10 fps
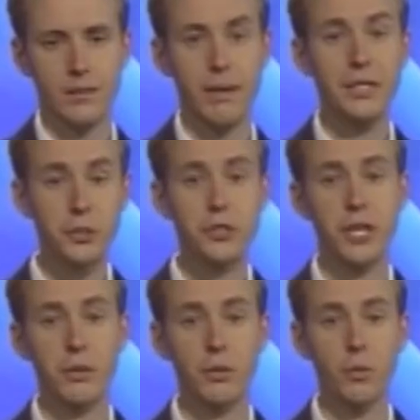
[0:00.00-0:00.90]
Major
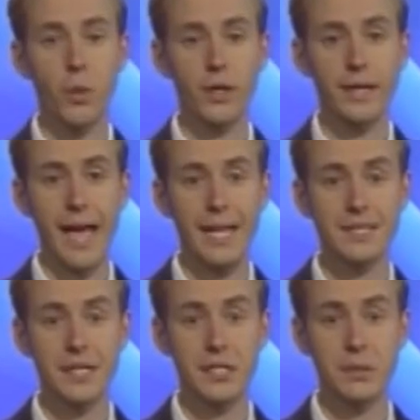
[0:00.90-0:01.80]
General Wharton
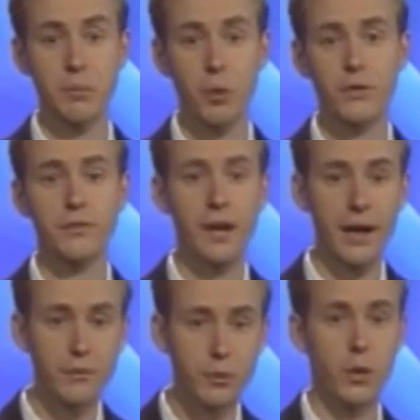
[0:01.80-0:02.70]
adds that it's important for
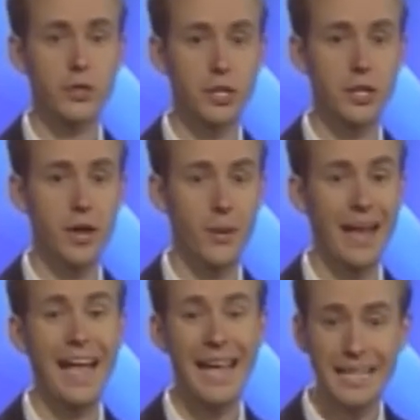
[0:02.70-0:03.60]
everyone to know
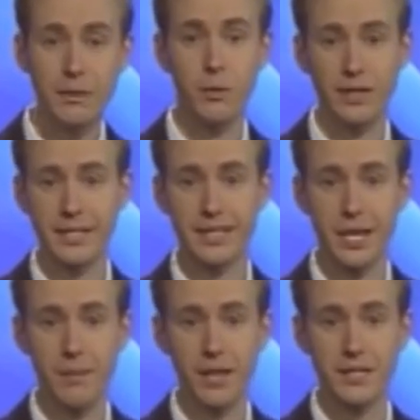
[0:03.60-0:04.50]
anyone can
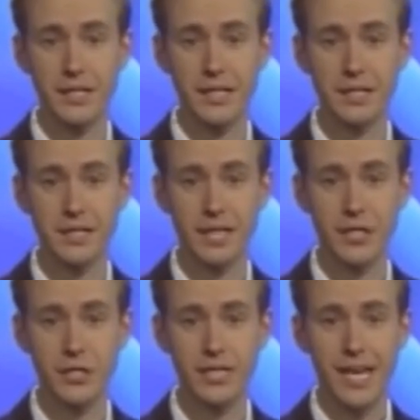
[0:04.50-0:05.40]
come onto the
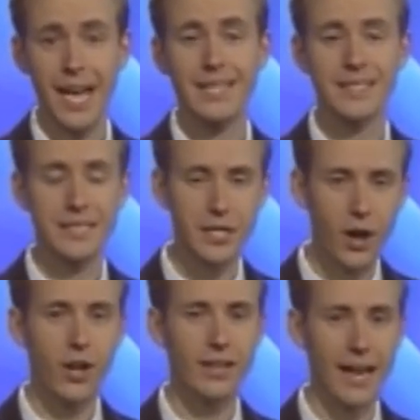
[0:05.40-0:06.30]
installation and see
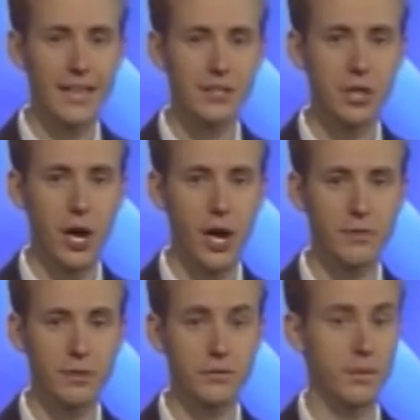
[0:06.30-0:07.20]
all it has to
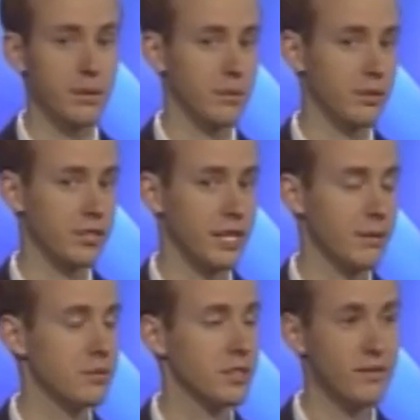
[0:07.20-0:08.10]
offer, from the
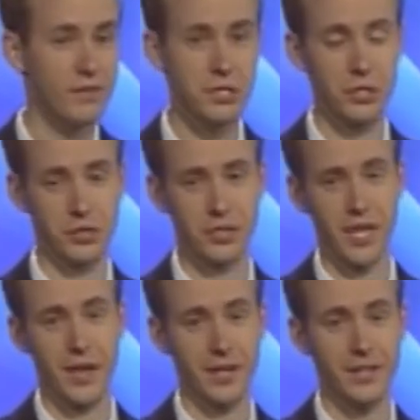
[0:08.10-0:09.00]
museum to the visitor
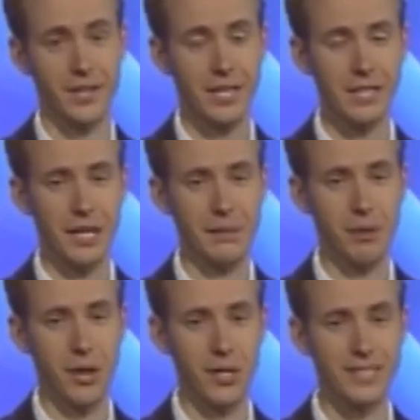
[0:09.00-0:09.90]
center. Clay
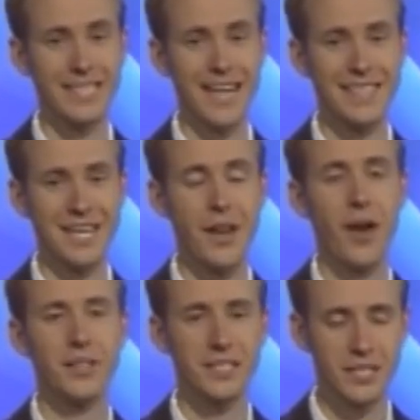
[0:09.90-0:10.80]
Lepard, 10 at 10
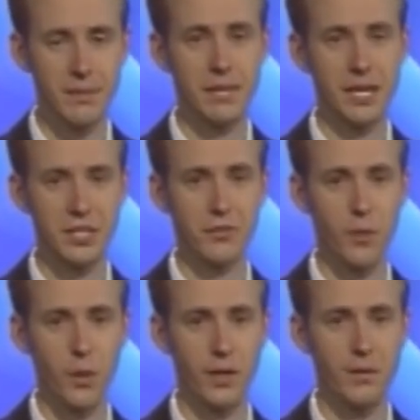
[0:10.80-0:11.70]
on CBS
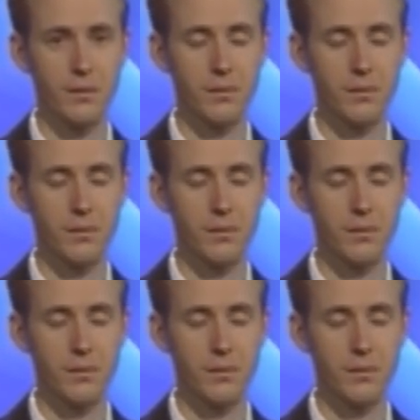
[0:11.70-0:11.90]
4.